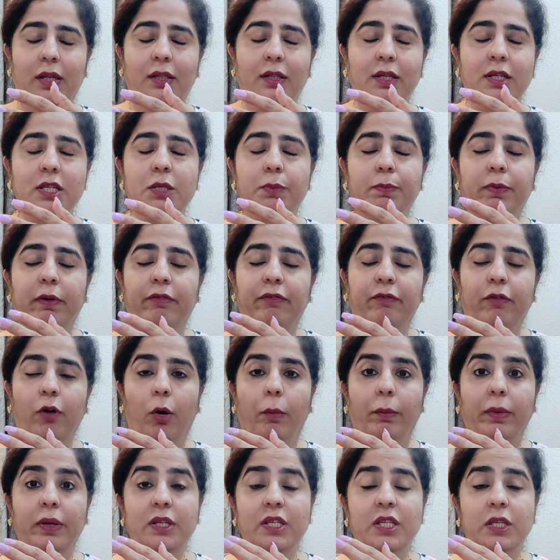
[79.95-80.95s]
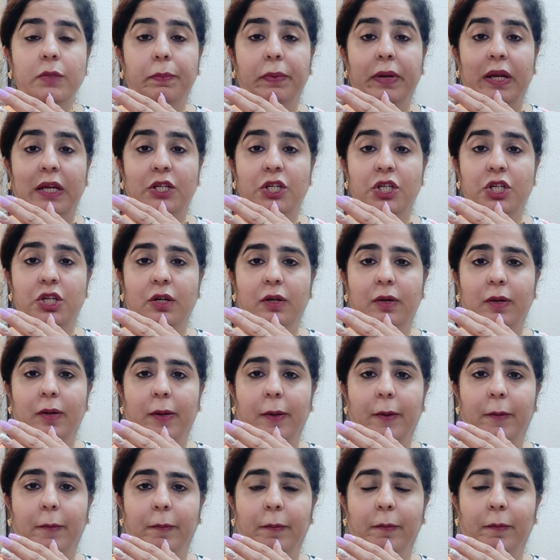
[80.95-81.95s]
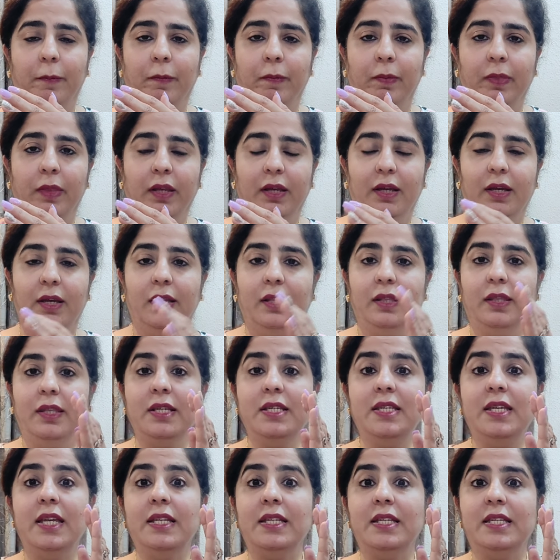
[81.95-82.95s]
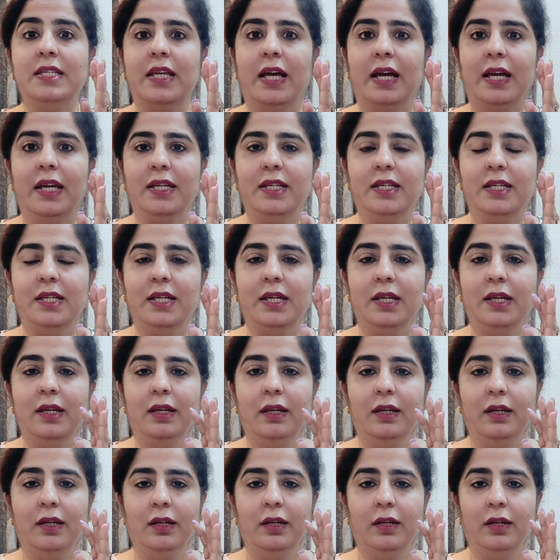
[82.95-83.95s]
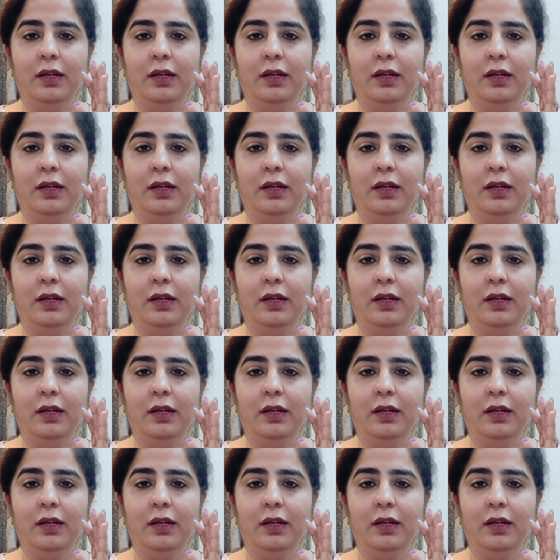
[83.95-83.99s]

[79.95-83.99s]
this performance pressure, this anxiety